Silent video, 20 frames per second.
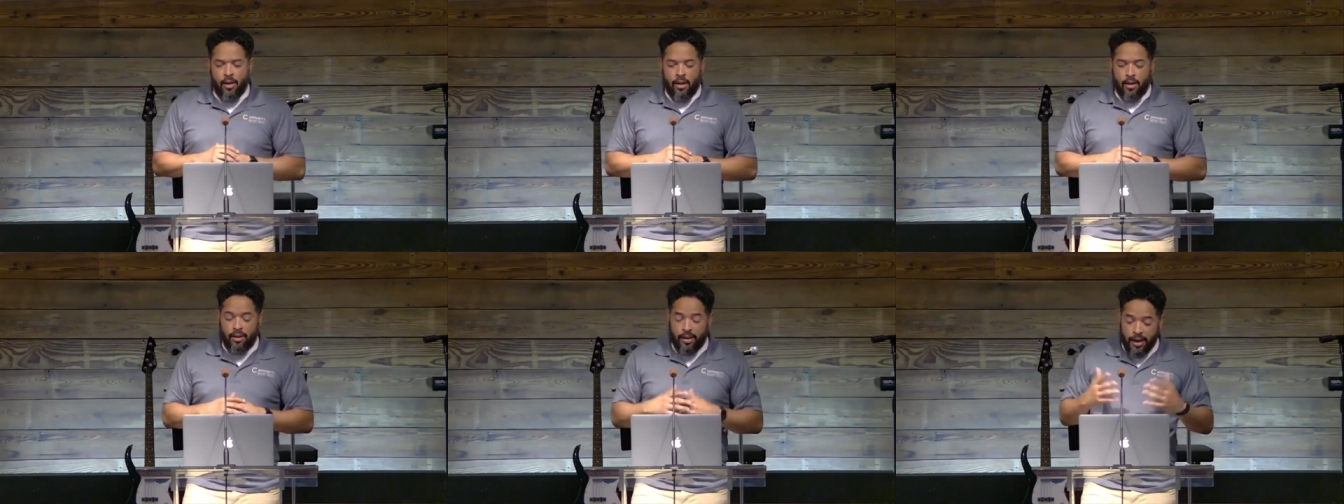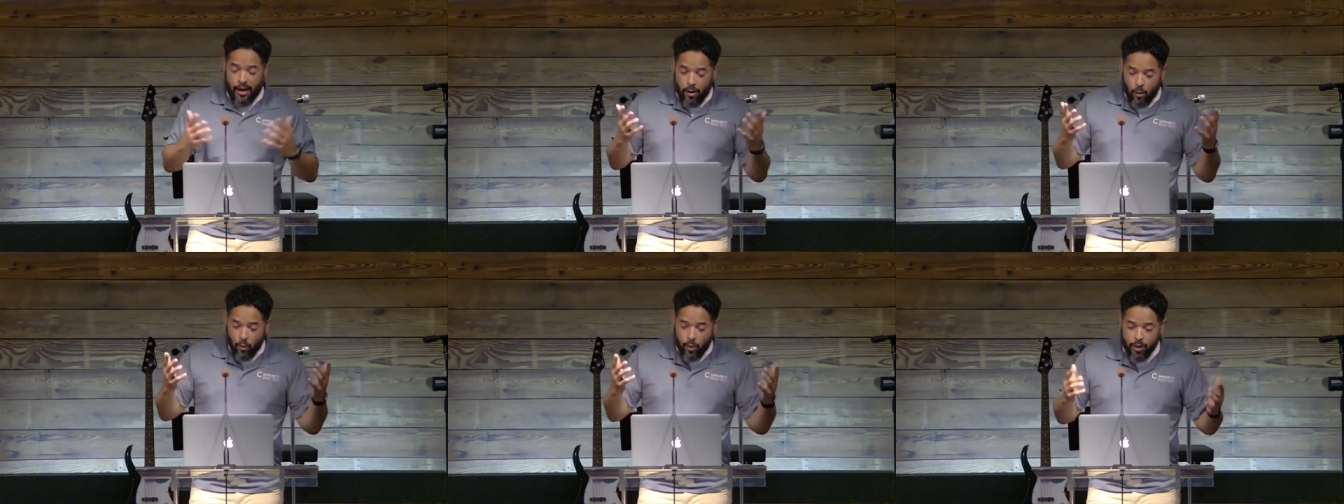
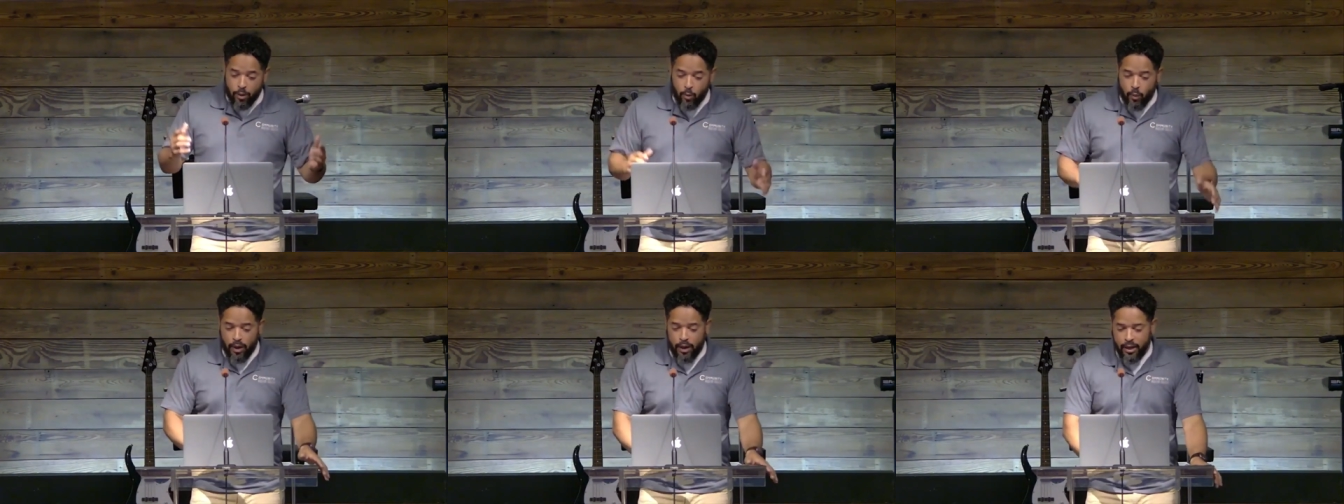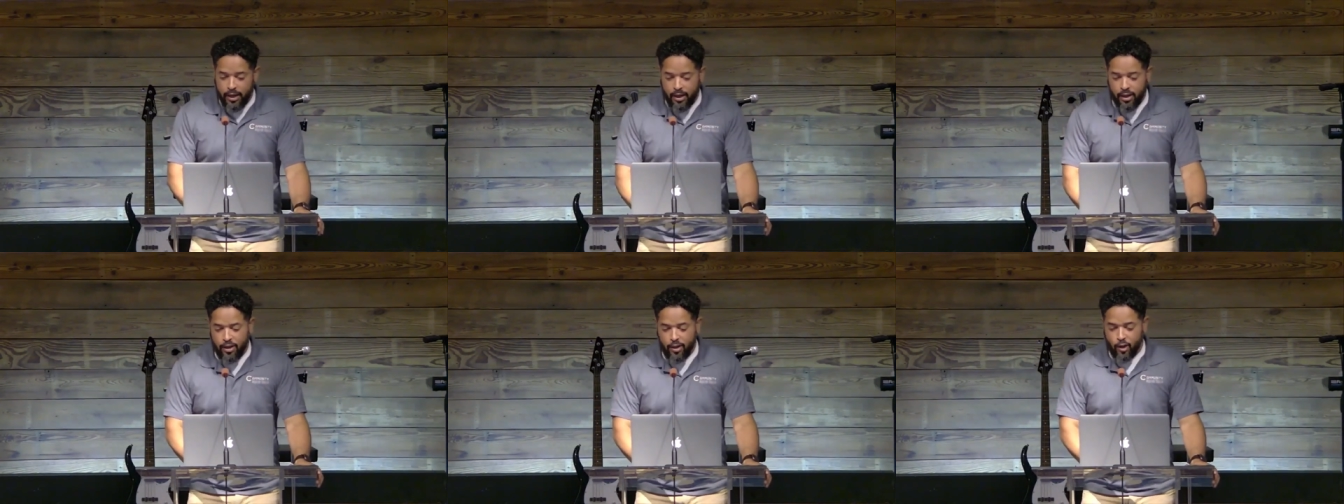Now, one
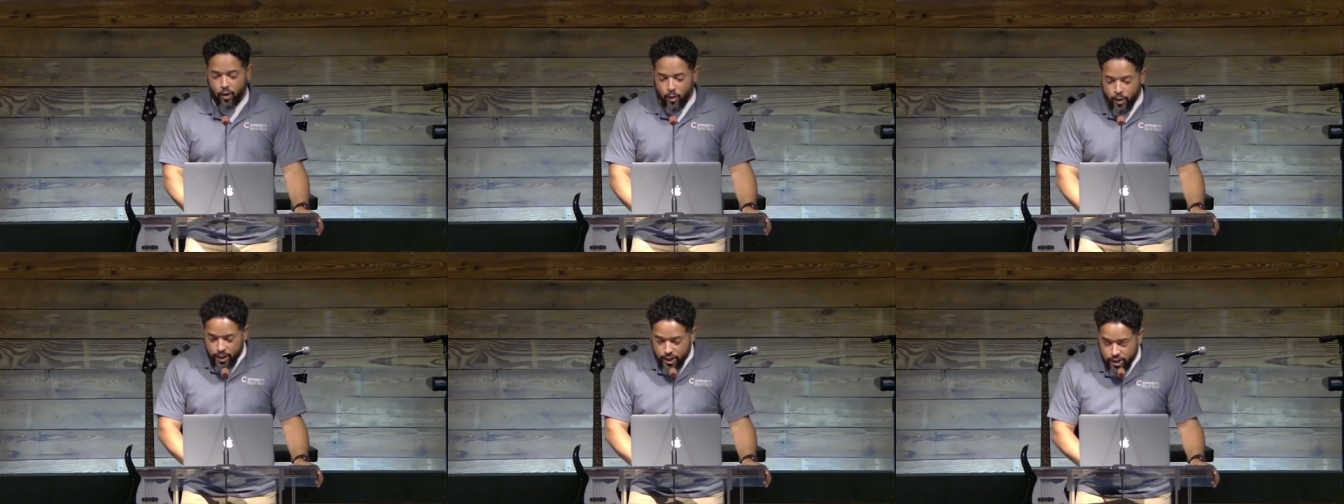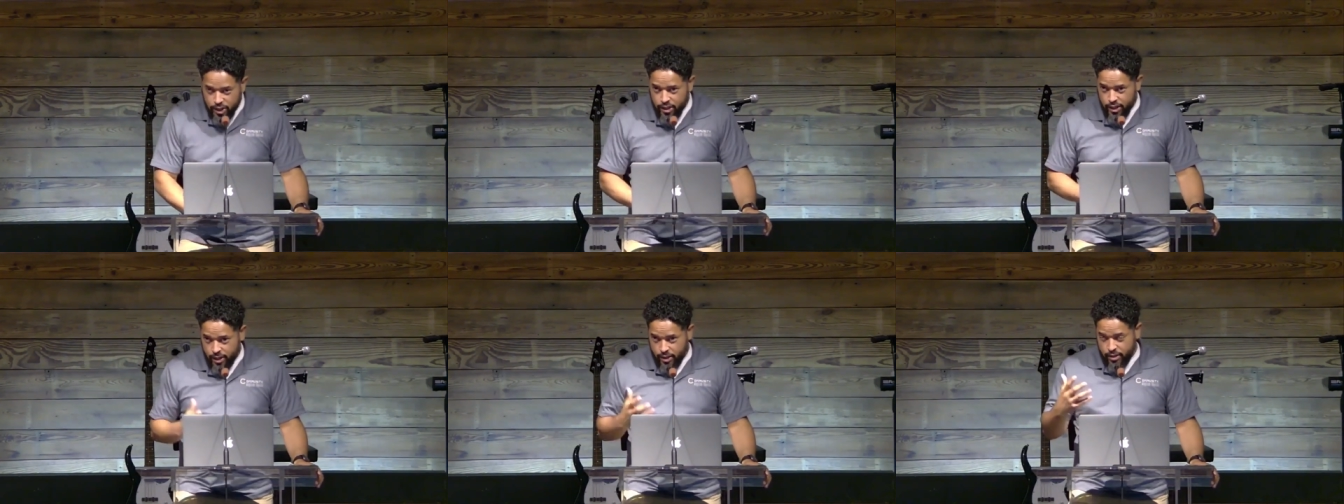way
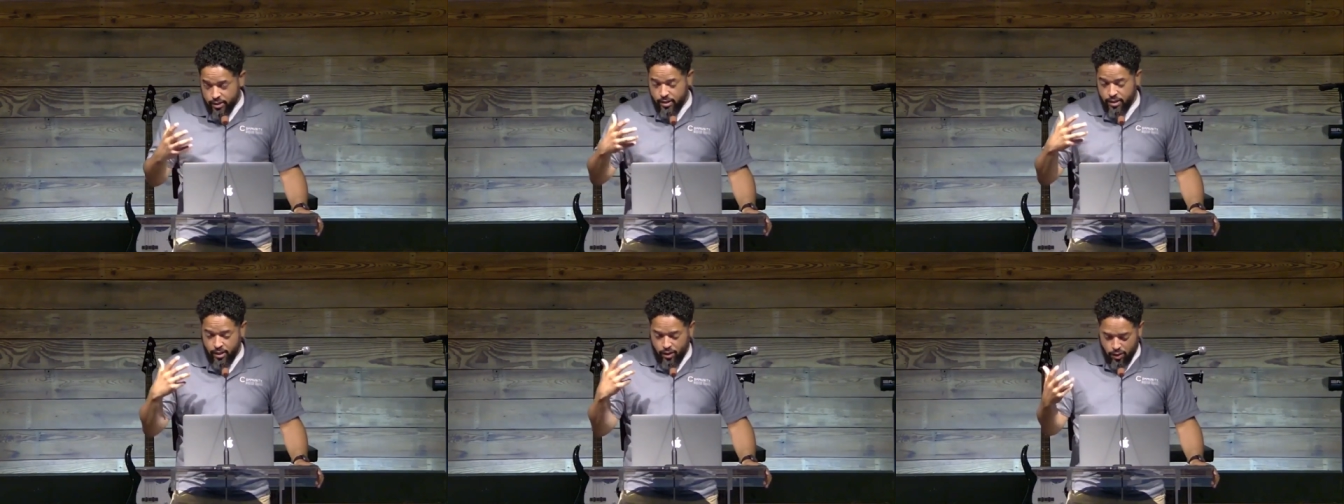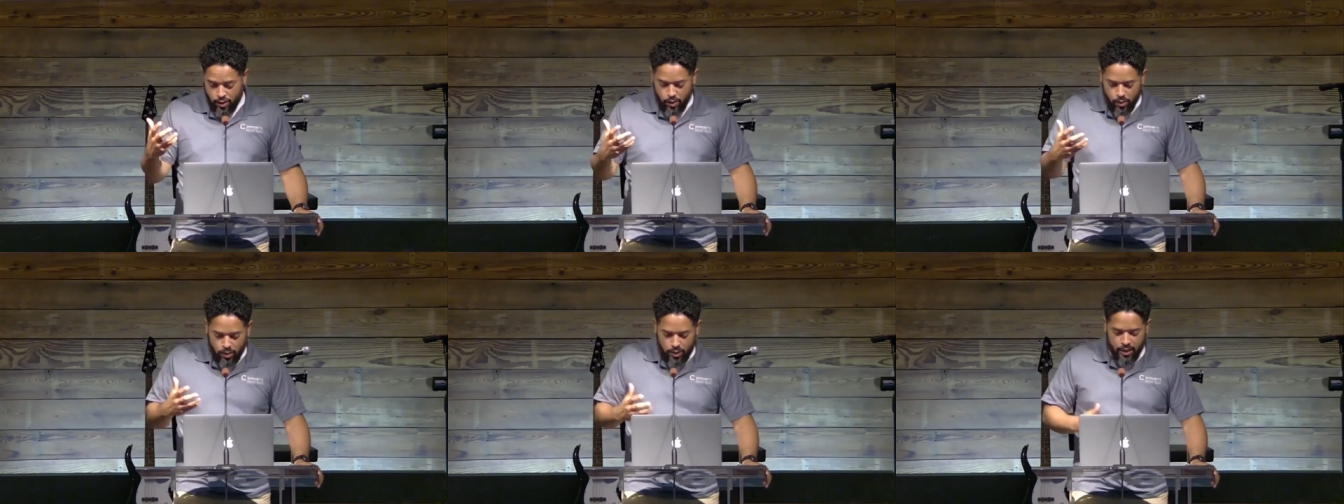Christians
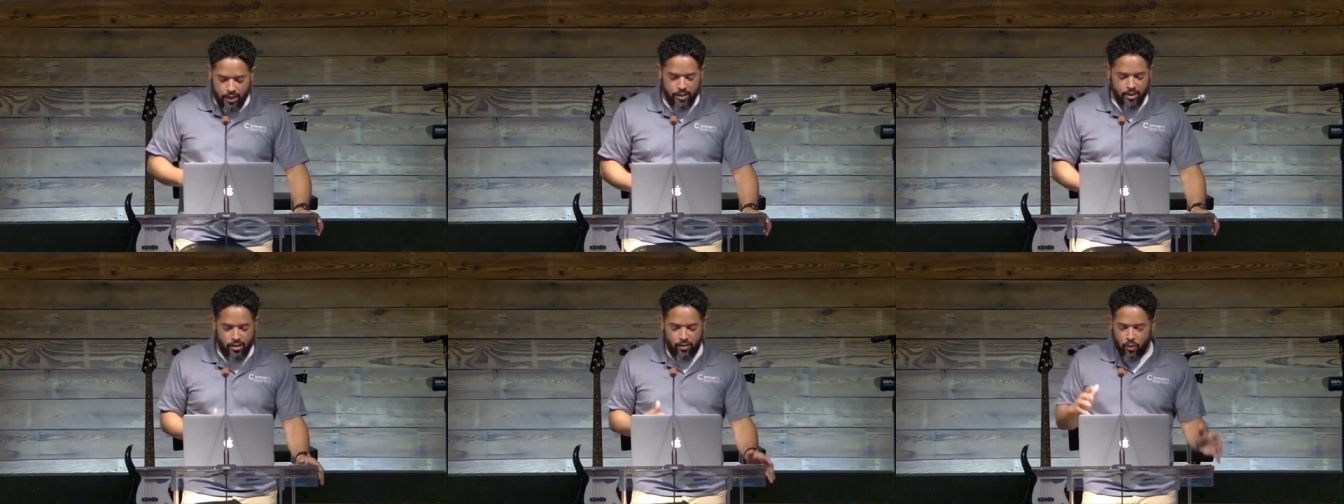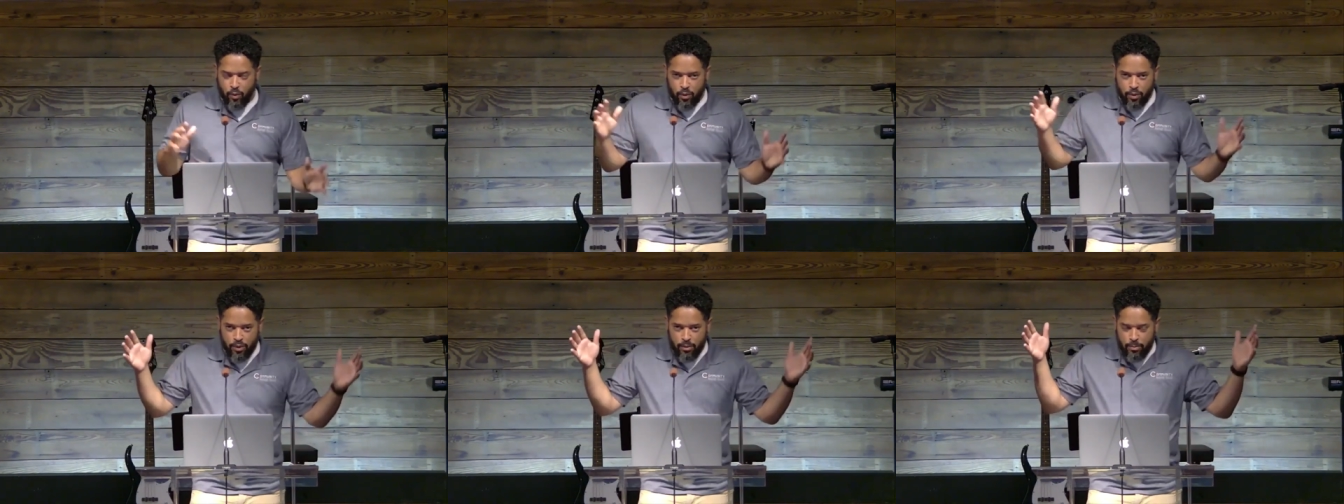do this, if we
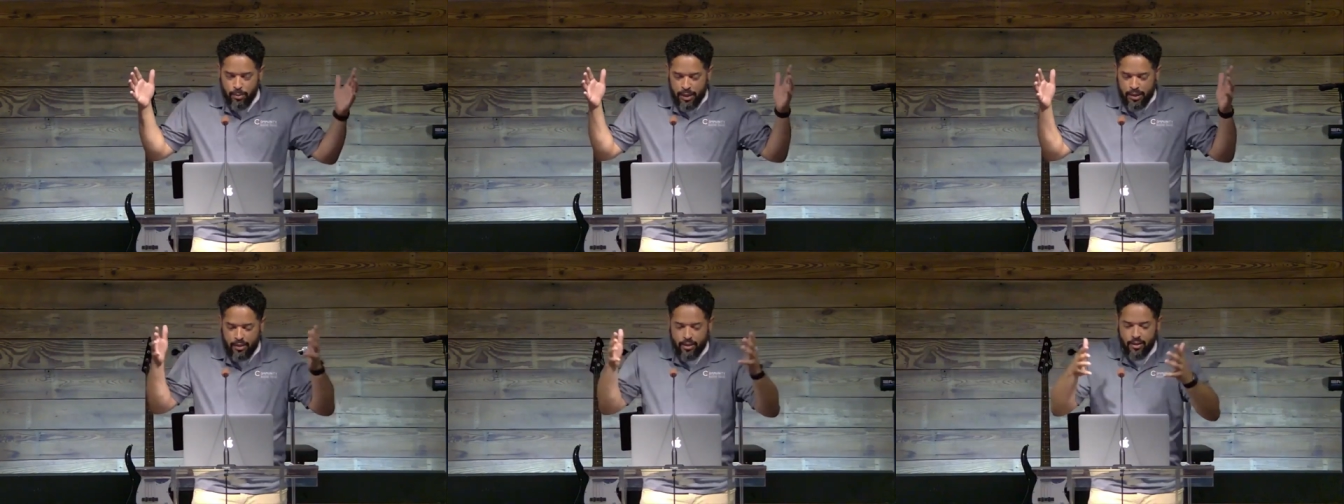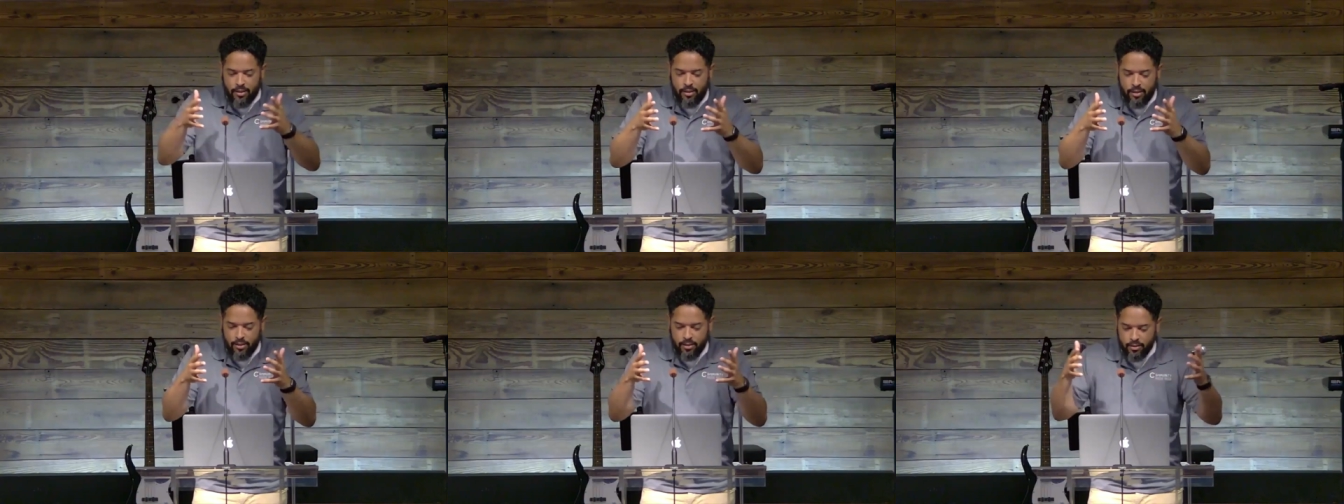were to make
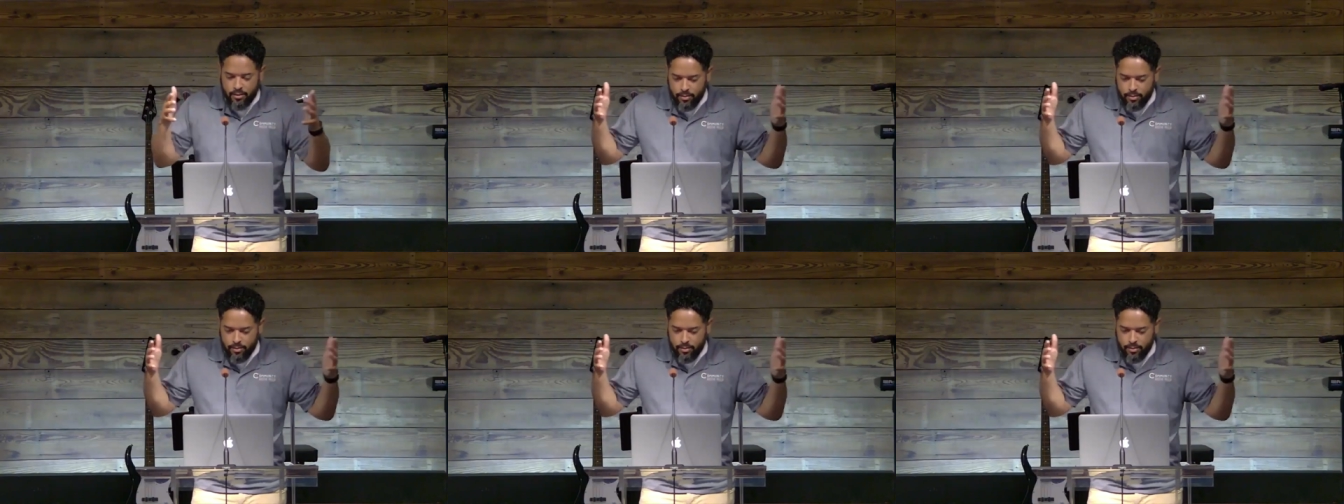this,